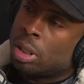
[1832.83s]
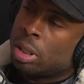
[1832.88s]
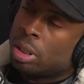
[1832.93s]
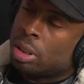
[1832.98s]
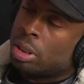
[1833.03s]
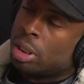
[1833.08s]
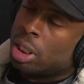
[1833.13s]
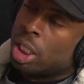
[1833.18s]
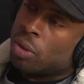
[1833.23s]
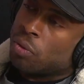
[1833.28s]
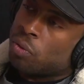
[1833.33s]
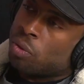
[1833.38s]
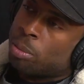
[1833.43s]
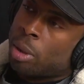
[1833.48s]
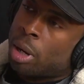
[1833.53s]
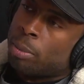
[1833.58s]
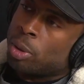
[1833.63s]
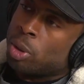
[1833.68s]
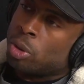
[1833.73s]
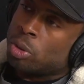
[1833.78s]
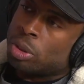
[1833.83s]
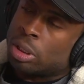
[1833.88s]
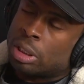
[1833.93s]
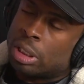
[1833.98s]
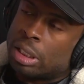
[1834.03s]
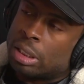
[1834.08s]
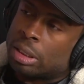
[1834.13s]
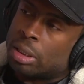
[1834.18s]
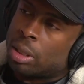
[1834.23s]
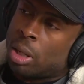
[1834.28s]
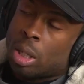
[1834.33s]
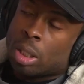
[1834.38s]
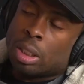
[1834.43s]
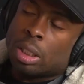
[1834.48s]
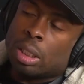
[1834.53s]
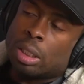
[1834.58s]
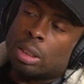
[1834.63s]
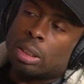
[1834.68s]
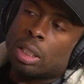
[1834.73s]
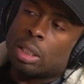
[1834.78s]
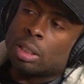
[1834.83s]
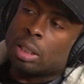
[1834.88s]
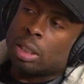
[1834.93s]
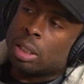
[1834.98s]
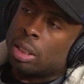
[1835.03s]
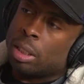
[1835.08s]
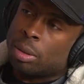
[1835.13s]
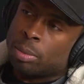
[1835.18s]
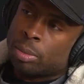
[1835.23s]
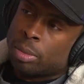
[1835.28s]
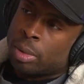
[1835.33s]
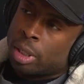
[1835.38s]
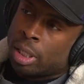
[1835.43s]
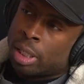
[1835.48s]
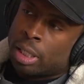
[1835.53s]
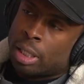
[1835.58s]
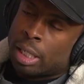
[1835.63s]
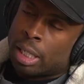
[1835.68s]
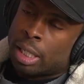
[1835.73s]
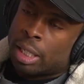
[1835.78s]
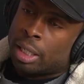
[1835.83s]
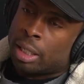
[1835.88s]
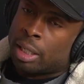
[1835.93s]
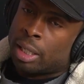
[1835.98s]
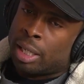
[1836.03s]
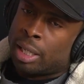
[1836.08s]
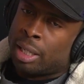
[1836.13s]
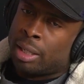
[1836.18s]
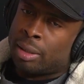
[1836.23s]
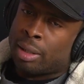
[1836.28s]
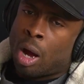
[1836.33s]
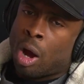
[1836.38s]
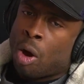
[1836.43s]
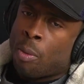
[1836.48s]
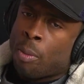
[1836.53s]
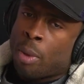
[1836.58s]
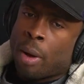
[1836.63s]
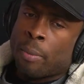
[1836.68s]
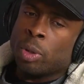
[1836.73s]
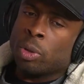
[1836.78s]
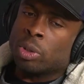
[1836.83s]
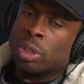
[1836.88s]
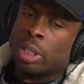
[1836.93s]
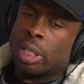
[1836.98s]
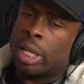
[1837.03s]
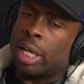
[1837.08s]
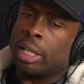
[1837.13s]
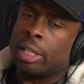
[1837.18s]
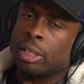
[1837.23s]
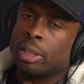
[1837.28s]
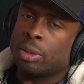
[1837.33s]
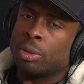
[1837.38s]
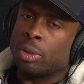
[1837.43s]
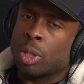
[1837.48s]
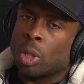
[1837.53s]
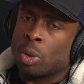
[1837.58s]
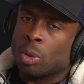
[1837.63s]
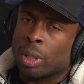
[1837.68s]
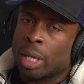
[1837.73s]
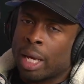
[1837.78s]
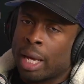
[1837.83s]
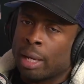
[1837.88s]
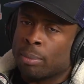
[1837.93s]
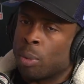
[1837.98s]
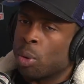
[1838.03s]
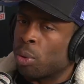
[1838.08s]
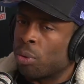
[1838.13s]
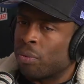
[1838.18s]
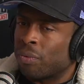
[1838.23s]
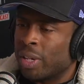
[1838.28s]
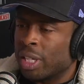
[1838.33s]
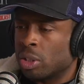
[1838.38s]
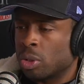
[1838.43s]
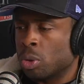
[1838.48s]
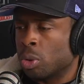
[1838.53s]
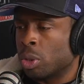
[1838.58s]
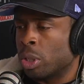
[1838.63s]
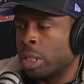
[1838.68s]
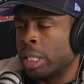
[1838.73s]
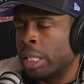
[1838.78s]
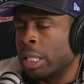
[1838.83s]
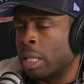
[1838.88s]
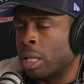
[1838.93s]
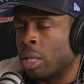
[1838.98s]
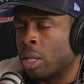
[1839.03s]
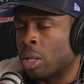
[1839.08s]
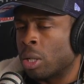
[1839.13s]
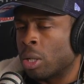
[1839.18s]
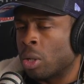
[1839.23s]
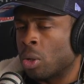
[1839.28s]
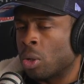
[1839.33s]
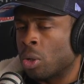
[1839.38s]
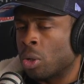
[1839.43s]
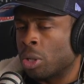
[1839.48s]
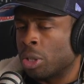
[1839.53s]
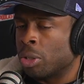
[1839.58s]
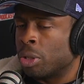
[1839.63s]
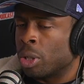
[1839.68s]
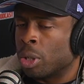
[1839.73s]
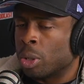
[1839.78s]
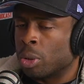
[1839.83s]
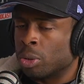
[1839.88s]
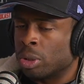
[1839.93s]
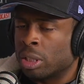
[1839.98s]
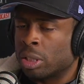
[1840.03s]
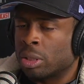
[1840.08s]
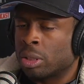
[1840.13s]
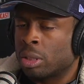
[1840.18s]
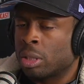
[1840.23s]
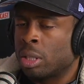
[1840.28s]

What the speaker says: get from my music. Just authenticity, man. Like, and all my music ain't, you know, like motivational or you know, just